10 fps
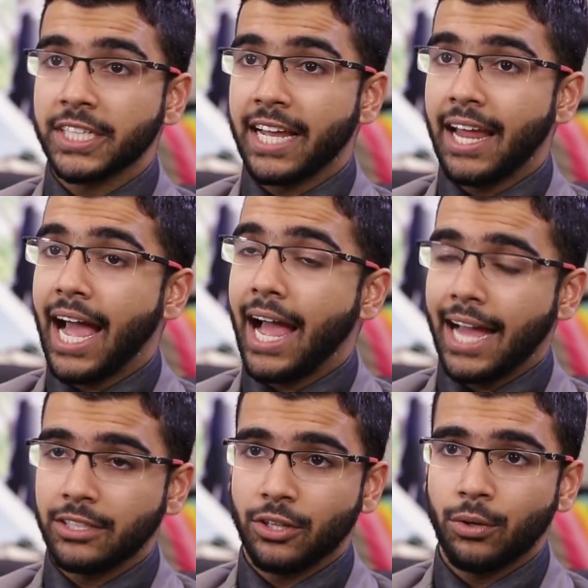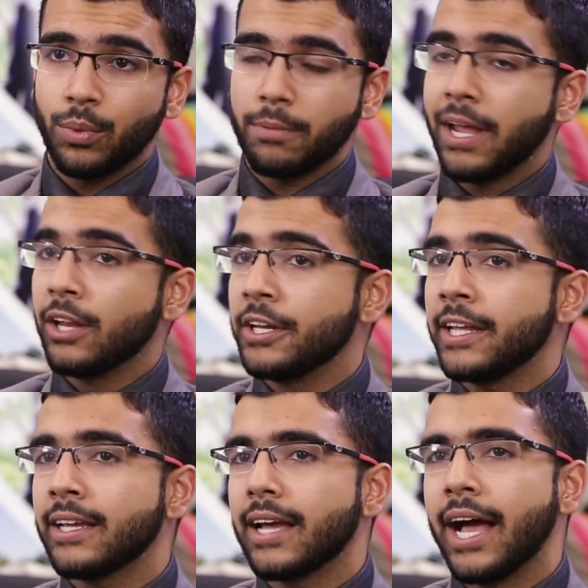to get hands-on with my
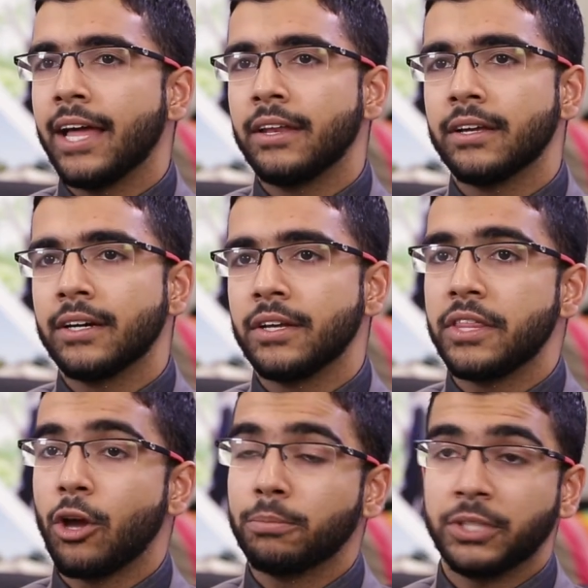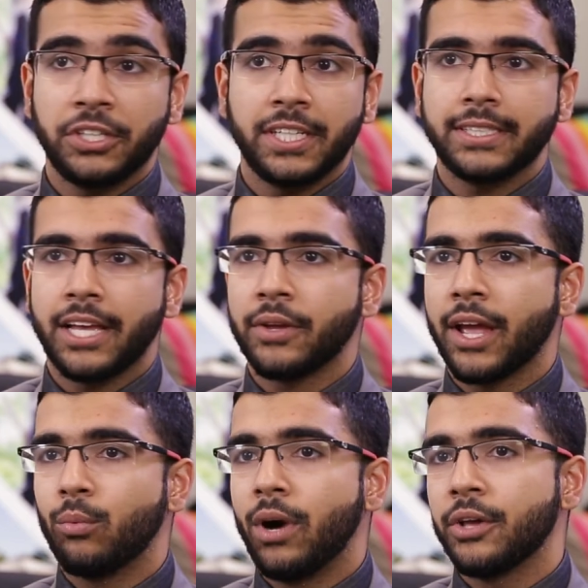learning and uh, the opportunities that you
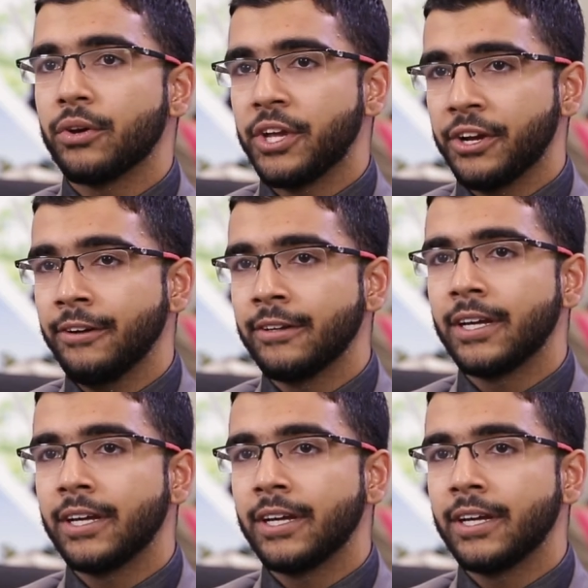get while you're here.